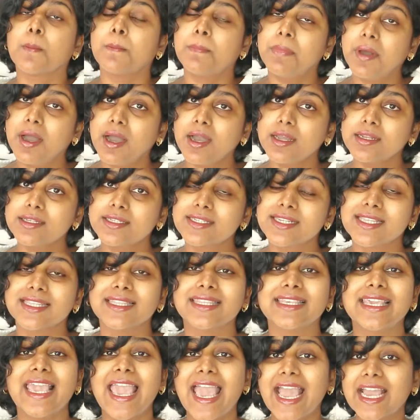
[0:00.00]
But
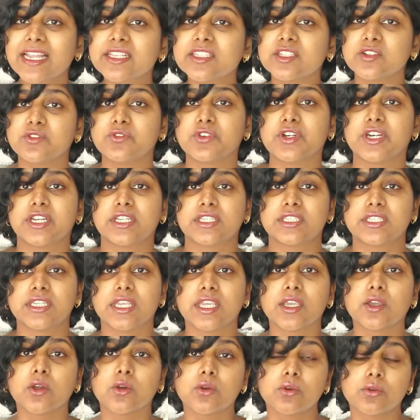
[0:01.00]
the active rest
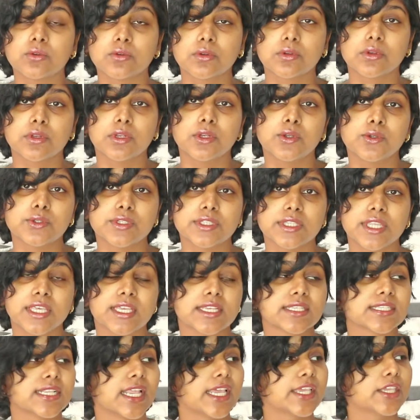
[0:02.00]
includes
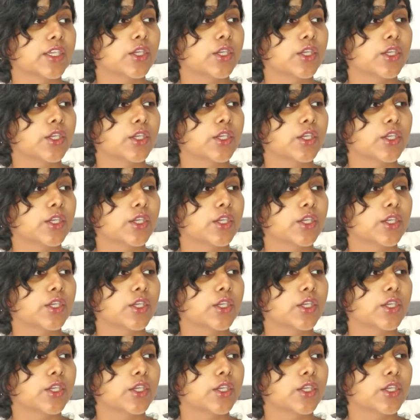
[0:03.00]
things like